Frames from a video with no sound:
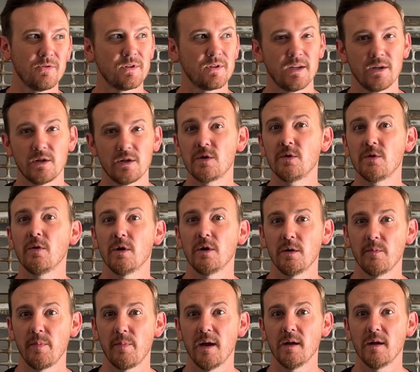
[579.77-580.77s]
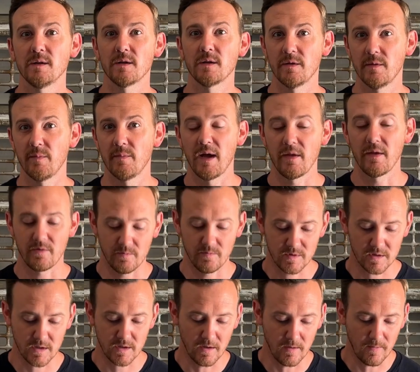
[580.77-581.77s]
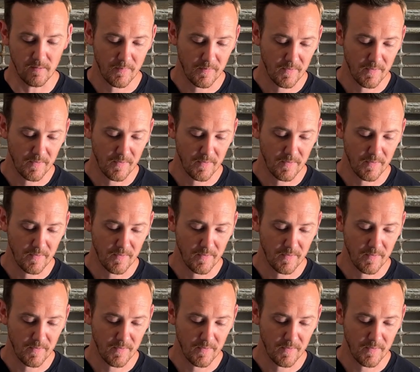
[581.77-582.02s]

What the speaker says: it was like 200 pounds on the bathroom scale.